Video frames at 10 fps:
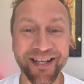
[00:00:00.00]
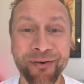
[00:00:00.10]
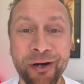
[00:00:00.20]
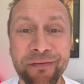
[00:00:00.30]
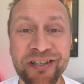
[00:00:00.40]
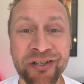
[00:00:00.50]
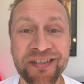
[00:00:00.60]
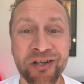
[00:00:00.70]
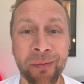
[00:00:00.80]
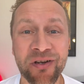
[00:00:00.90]
Eurovision
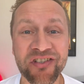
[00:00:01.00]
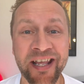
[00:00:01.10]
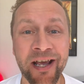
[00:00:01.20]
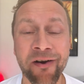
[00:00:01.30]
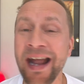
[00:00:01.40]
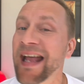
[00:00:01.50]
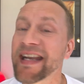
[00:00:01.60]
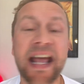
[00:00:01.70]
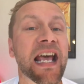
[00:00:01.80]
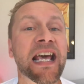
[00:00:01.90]
is almost here
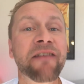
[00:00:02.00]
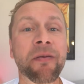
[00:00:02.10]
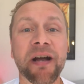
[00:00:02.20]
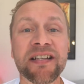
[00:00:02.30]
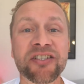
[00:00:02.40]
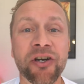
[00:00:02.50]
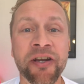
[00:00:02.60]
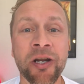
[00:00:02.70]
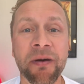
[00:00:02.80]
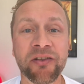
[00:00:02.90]
and everybody's
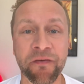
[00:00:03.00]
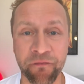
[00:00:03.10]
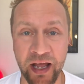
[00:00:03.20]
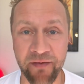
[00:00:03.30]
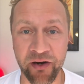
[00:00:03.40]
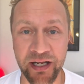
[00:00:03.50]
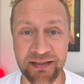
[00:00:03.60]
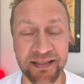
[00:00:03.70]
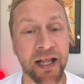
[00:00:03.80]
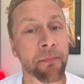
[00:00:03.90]
talking about the
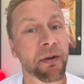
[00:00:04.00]
favorites.